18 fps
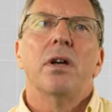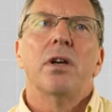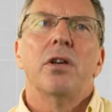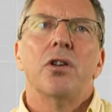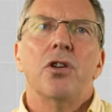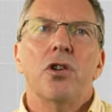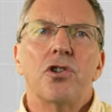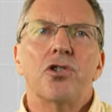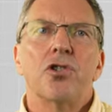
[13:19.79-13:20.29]

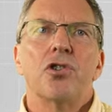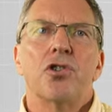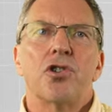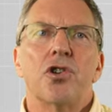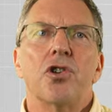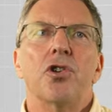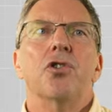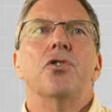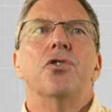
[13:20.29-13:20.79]
you should
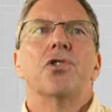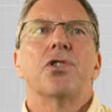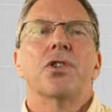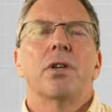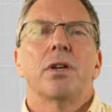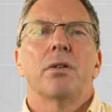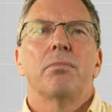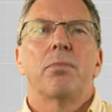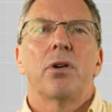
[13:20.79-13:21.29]
choose
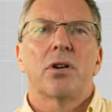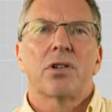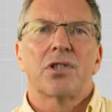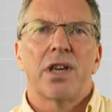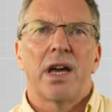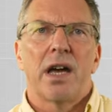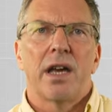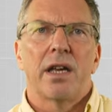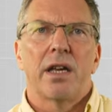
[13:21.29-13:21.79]
box
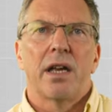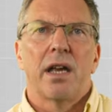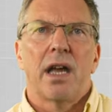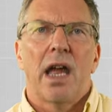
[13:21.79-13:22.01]
A.